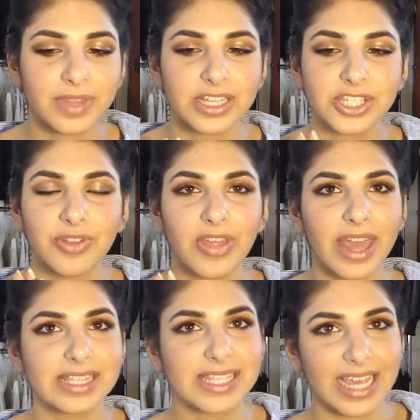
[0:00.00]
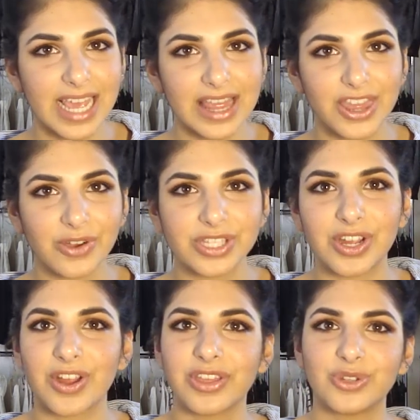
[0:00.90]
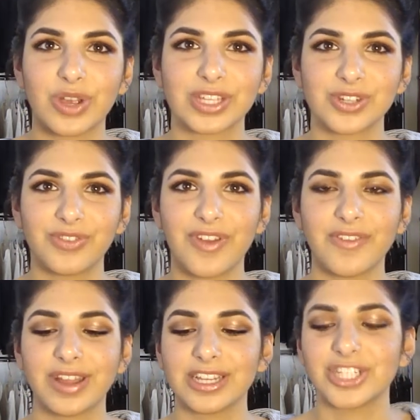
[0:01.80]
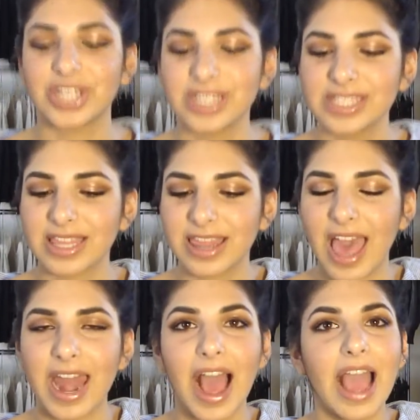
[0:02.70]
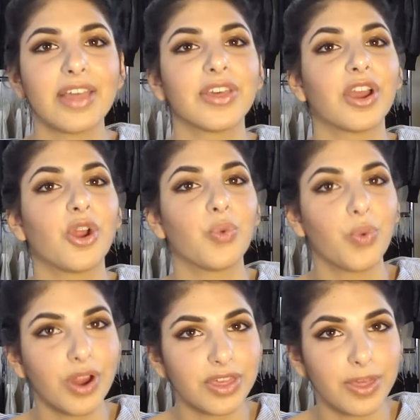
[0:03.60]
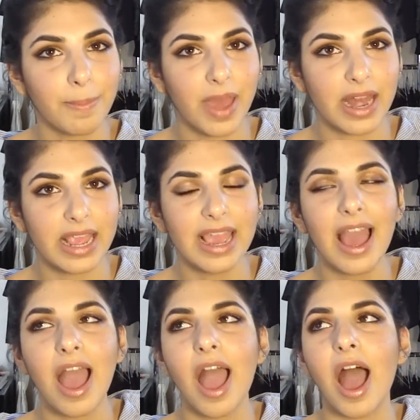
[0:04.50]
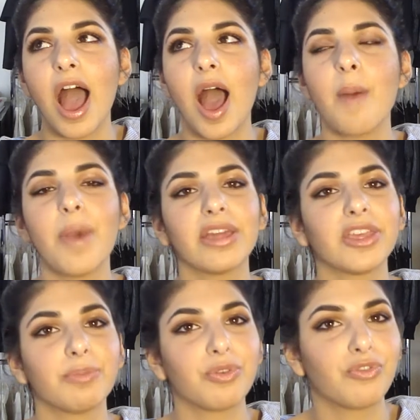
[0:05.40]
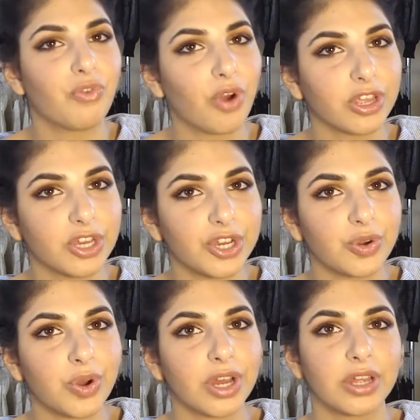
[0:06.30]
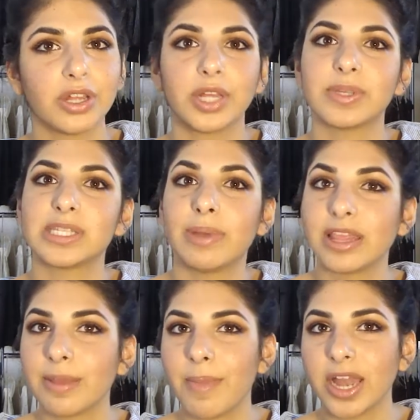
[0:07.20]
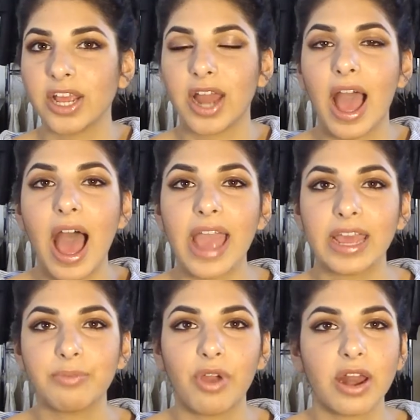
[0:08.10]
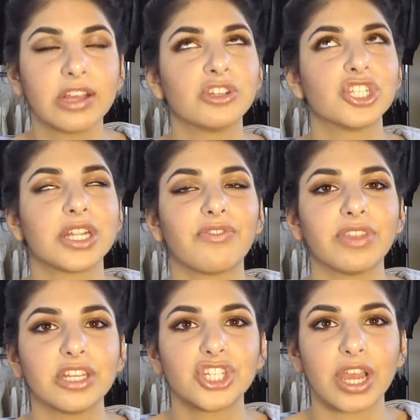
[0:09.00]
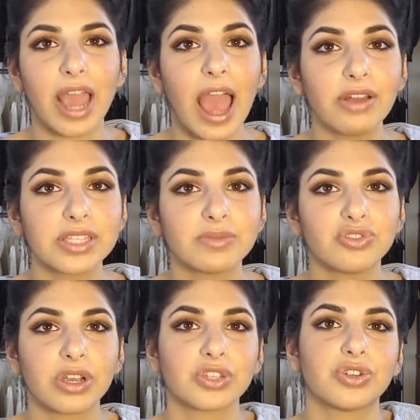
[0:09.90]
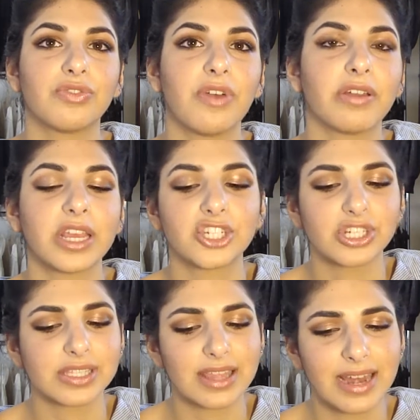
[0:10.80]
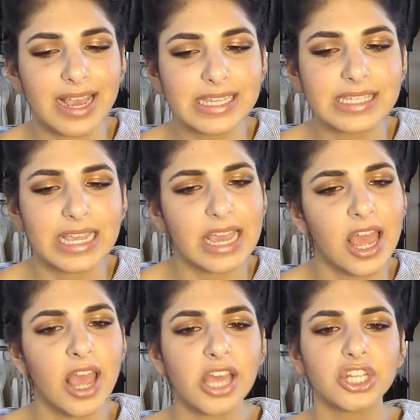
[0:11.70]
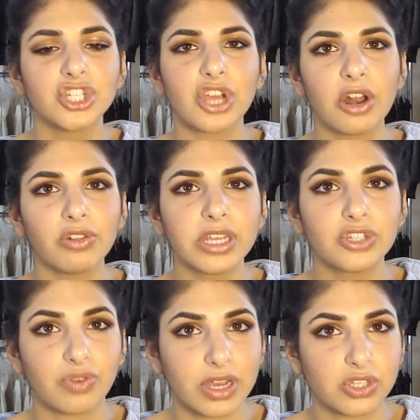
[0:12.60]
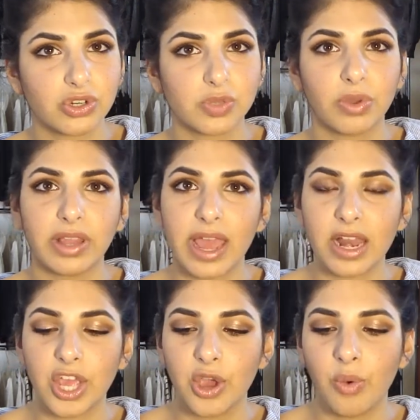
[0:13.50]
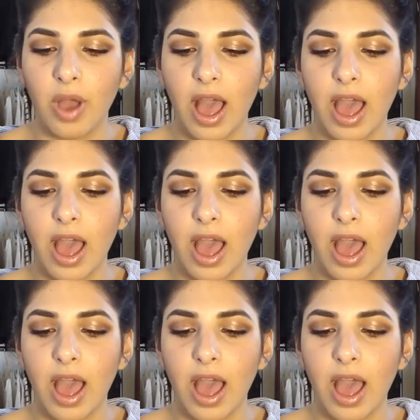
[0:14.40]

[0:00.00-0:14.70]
So that's it. Those are the drugstore foundations that I think are worth the money. I think before you spend the money on a high-end product, you should definitely check out some drugstore foundations. And the nice thing, generally drugstores will let you